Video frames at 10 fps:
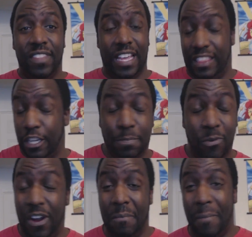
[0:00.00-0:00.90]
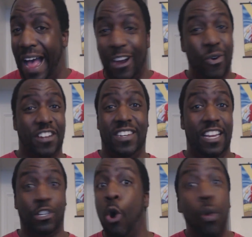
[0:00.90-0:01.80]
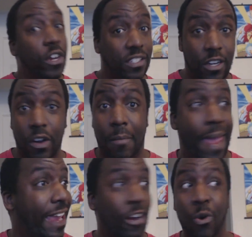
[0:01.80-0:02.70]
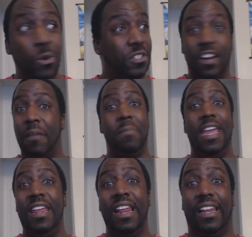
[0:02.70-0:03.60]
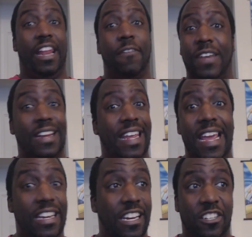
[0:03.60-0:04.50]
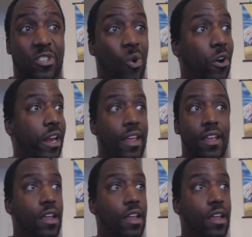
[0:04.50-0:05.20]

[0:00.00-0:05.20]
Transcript: At this point, my question is, who is gonna make it? Who's gonna be left at the end of this story?